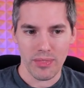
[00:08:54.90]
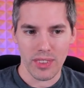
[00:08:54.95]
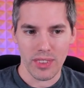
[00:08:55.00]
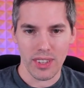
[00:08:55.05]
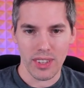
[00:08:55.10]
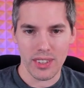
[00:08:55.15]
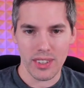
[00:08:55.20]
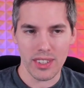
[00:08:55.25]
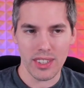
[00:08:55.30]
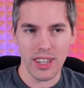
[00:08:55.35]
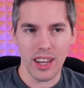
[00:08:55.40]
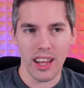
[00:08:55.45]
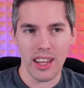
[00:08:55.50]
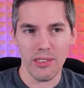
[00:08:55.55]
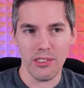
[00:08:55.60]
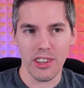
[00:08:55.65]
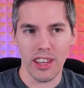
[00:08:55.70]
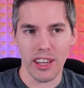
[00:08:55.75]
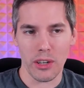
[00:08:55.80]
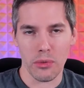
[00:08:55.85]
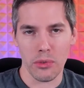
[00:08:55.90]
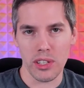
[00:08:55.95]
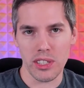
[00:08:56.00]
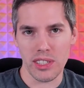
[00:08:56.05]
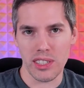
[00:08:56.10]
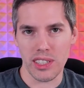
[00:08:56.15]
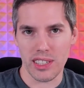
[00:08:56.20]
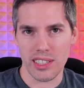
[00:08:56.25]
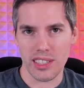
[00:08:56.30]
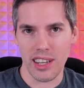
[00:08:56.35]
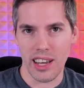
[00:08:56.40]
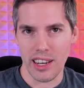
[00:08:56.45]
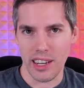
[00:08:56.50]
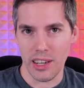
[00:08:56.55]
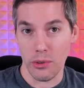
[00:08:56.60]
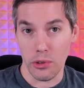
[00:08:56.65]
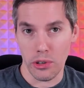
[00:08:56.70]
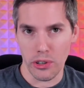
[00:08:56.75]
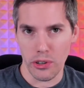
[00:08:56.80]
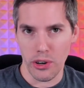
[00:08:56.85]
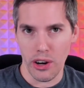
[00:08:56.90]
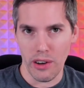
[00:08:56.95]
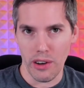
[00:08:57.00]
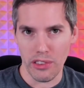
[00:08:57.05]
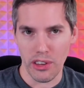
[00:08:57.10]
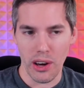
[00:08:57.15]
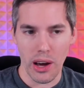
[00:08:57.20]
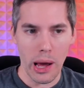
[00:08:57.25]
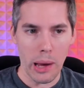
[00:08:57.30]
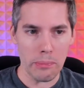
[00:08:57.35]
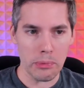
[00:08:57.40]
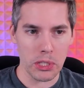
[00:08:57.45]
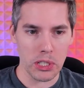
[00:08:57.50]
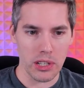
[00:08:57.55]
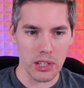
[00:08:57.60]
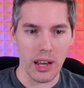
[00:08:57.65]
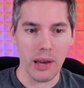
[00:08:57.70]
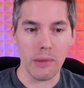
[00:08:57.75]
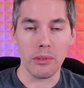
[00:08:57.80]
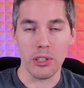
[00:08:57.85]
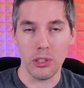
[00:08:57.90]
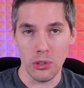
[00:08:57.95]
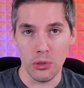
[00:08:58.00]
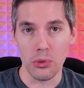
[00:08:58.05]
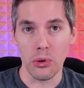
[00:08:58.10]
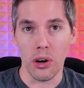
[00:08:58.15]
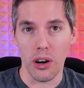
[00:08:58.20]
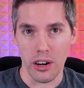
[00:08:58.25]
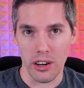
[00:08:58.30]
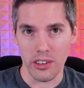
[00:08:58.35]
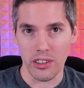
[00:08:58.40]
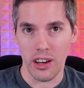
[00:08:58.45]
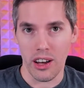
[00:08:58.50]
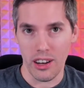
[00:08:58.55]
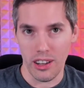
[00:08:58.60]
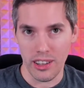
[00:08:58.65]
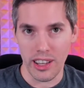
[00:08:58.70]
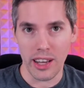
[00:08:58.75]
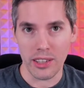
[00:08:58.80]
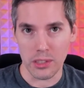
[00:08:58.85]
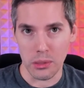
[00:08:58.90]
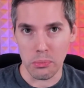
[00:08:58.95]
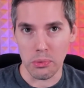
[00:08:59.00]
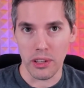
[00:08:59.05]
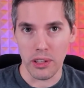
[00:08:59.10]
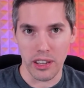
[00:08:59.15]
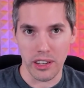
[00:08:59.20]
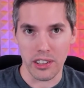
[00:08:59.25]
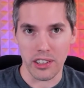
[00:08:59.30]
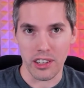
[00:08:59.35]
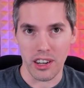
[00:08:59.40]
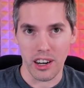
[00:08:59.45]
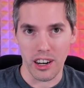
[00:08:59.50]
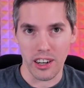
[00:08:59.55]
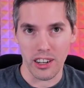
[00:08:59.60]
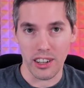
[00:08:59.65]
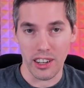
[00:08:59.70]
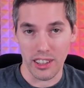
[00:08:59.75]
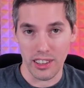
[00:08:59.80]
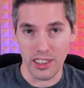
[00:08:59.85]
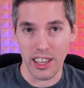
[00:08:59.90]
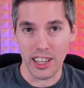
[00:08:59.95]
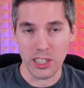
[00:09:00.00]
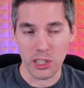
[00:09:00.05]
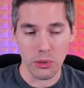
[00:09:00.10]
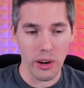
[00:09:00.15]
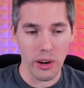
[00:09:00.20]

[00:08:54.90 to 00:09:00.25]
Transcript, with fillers: it's not even like Rhystic Study where you have the option. I mean, you are not allowed to play your card unless you